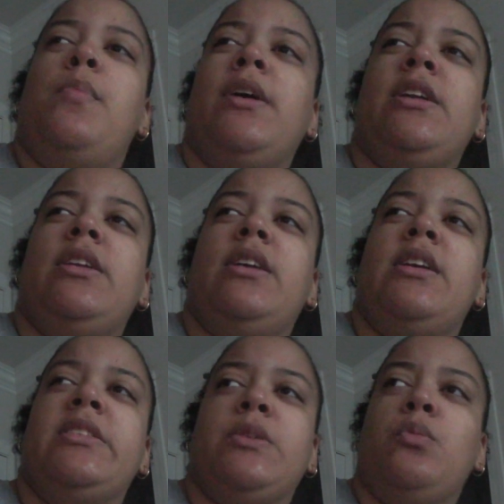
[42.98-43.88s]
but
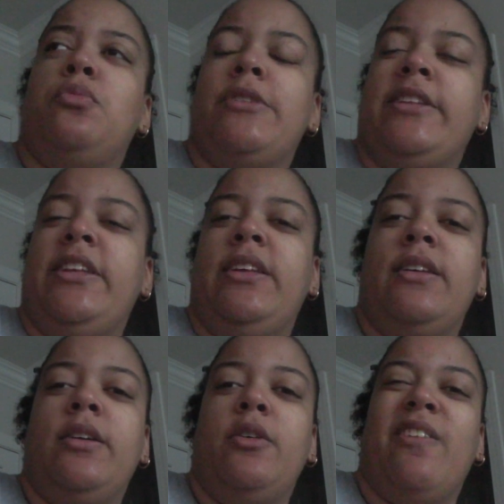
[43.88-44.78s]
he's a
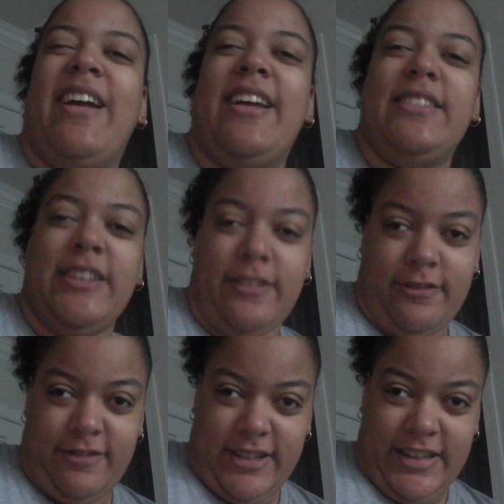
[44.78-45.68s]
really great
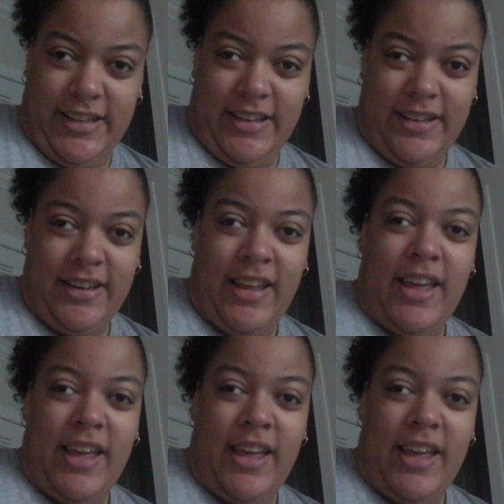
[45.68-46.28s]
villain,